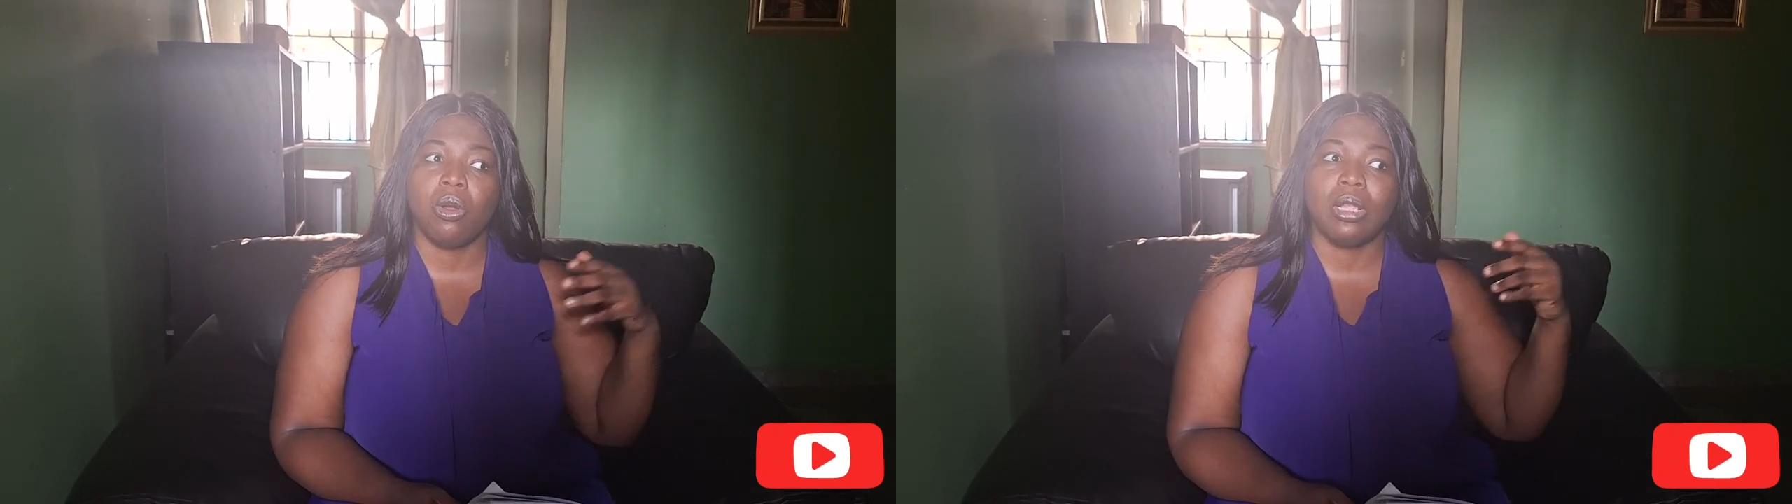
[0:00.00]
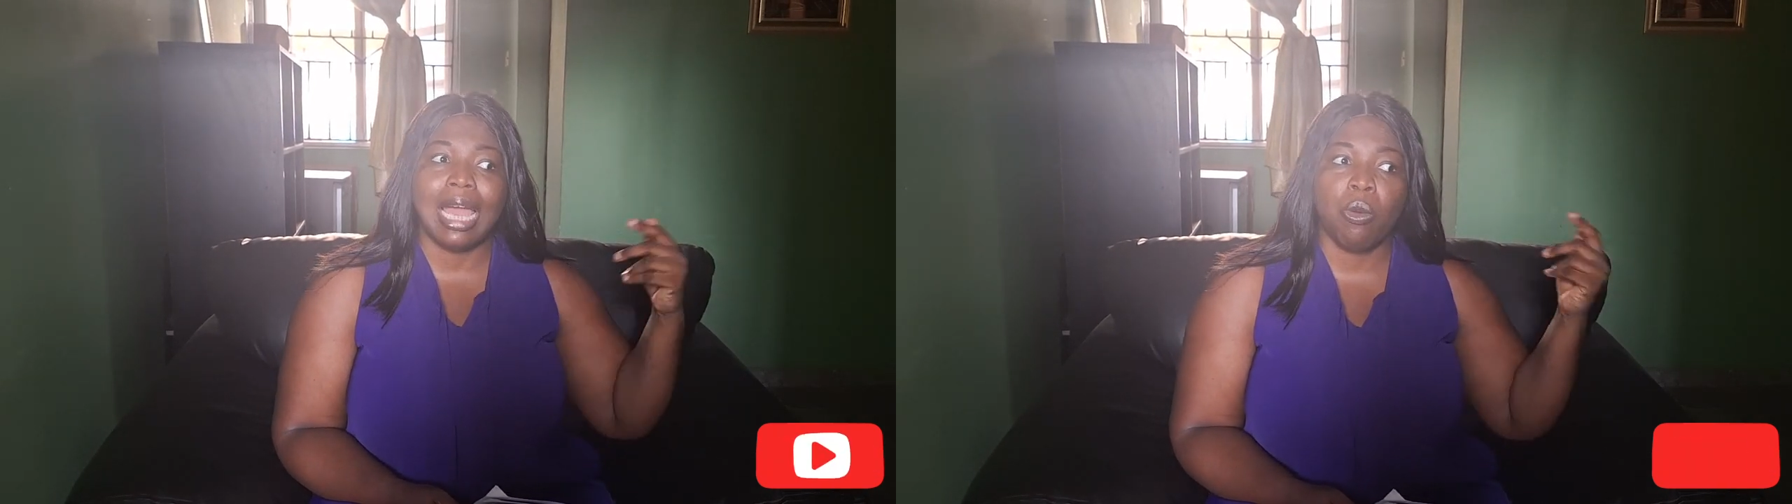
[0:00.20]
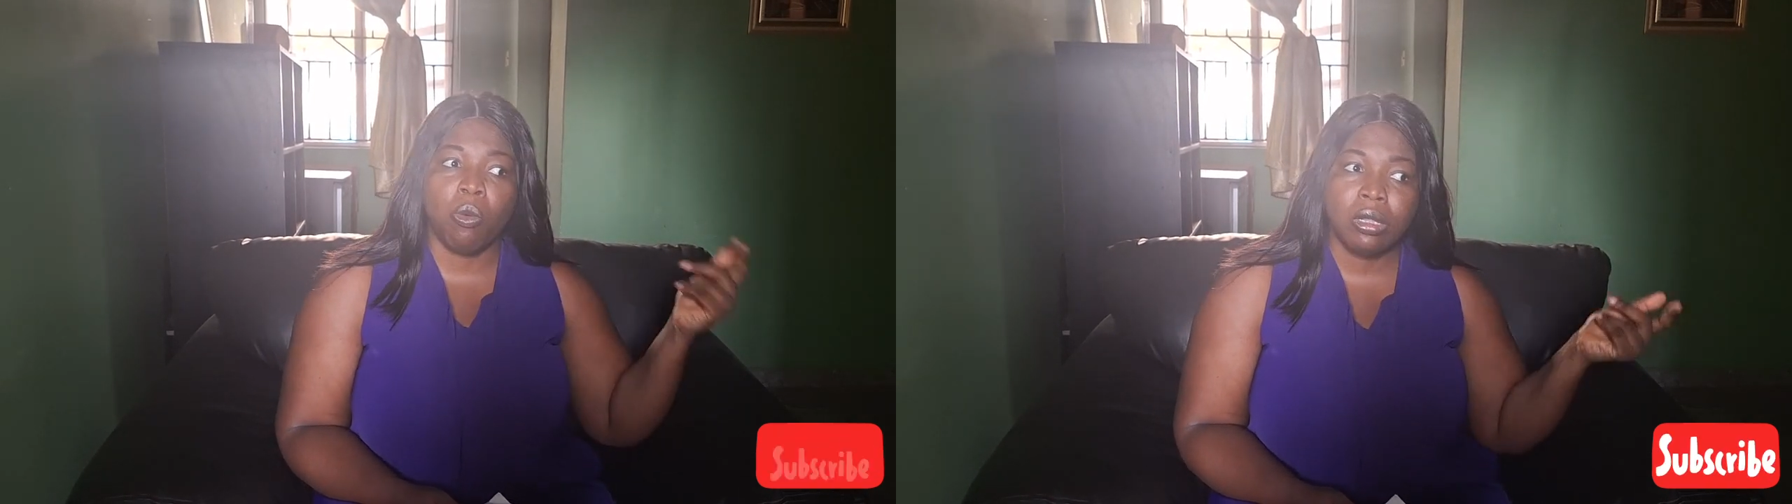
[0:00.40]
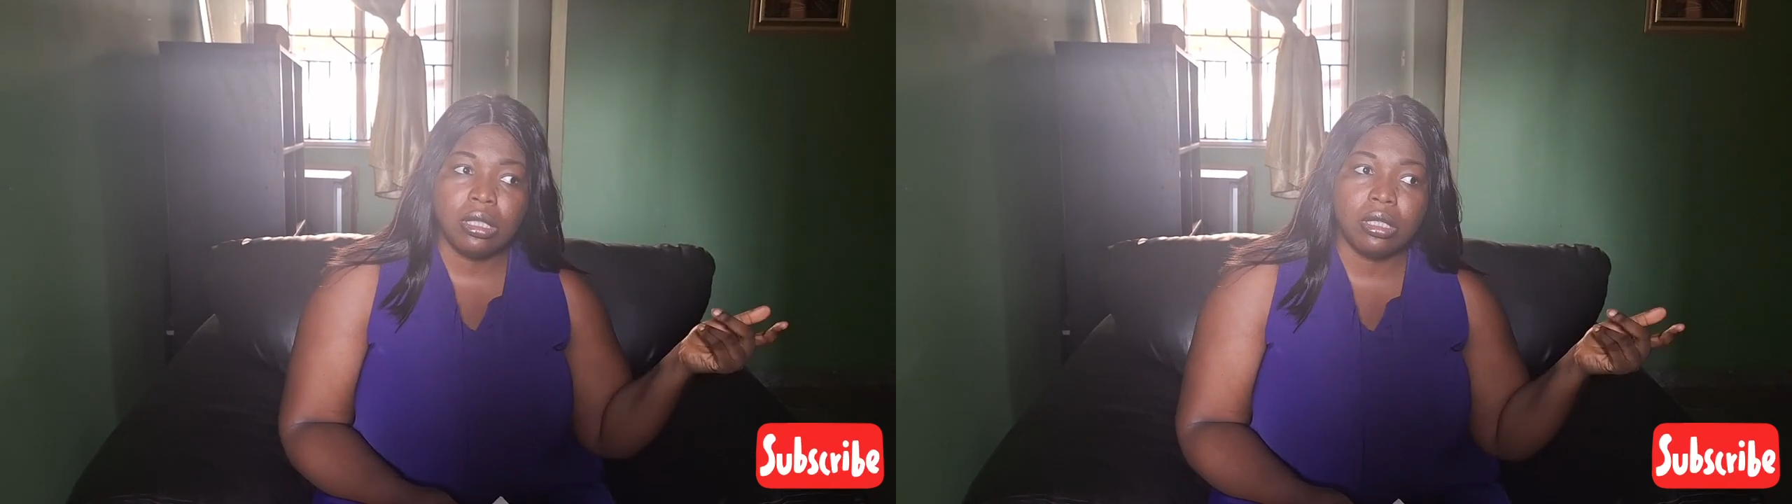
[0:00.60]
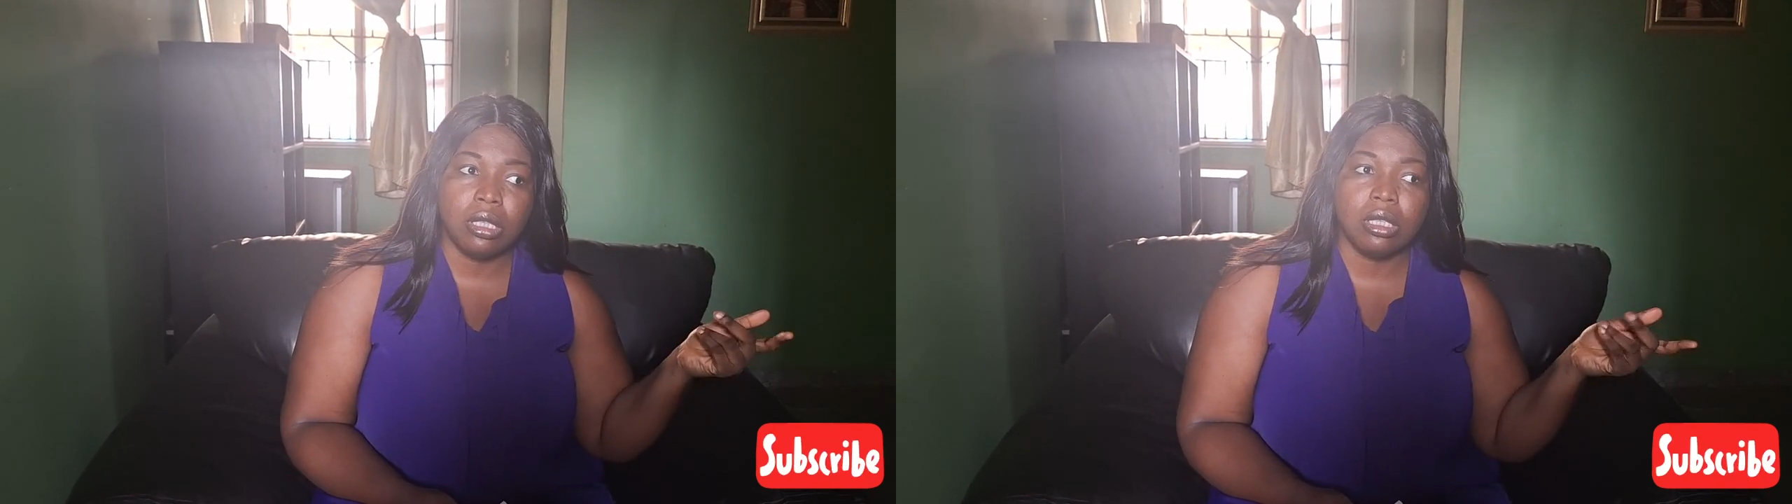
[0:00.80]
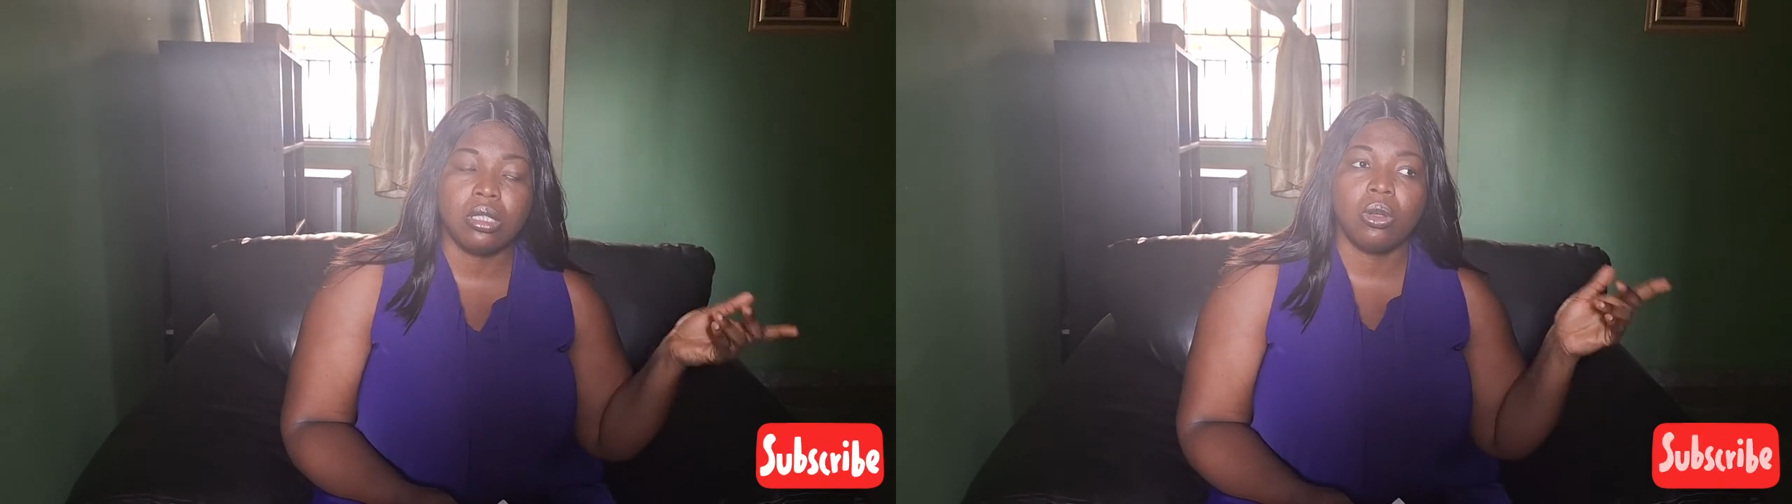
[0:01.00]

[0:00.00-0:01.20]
God, I want this,